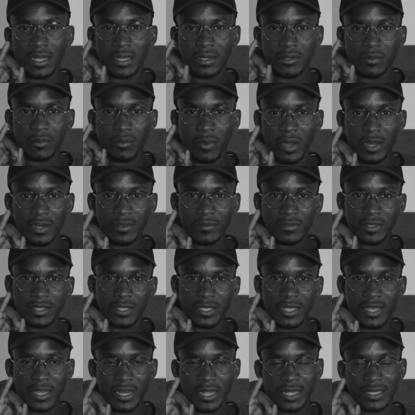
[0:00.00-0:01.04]
One of these
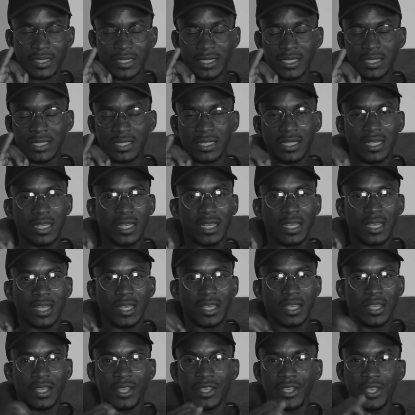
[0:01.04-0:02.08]

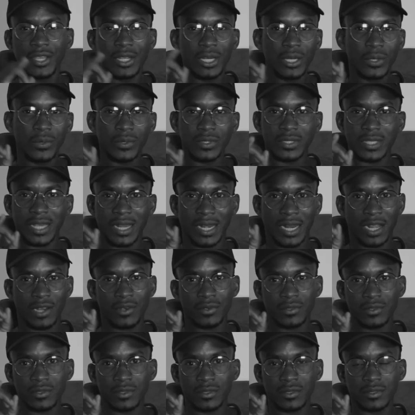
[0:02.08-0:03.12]
characters, he looks
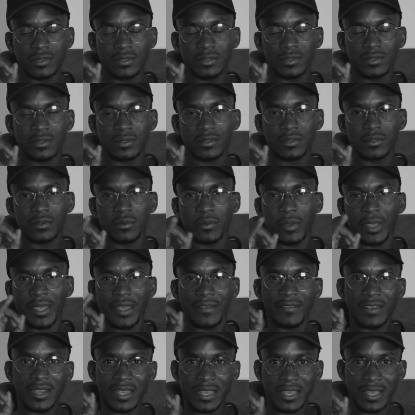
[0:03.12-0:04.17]
around
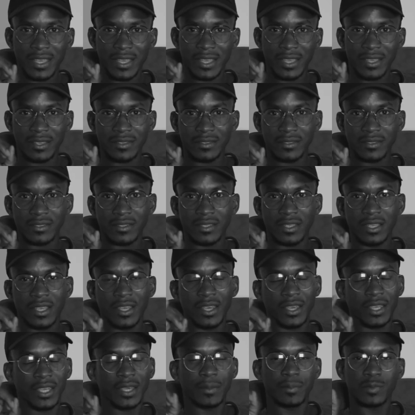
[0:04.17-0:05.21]
wherever he is. He
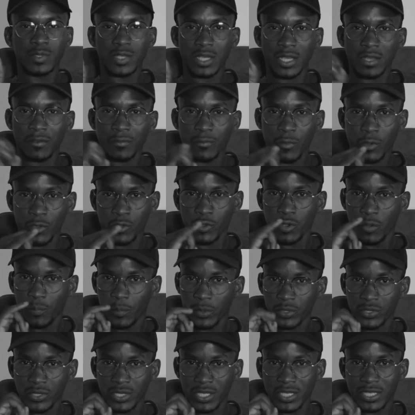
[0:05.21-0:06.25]
keeps checking for new
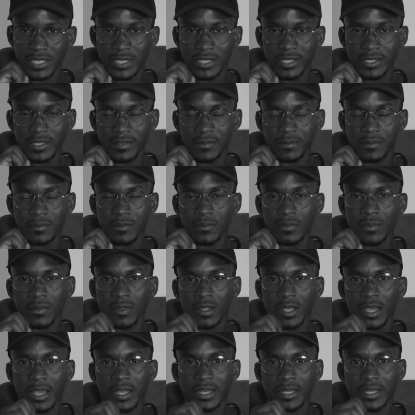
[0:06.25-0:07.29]
opportunities
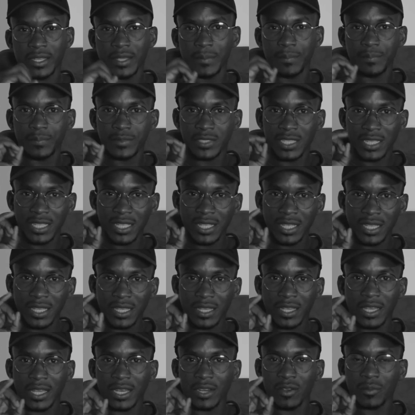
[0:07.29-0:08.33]
and keep checking
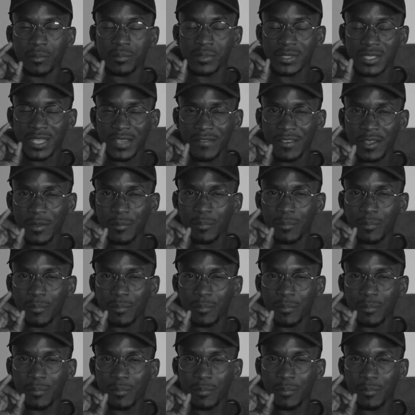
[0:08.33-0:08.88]
and observing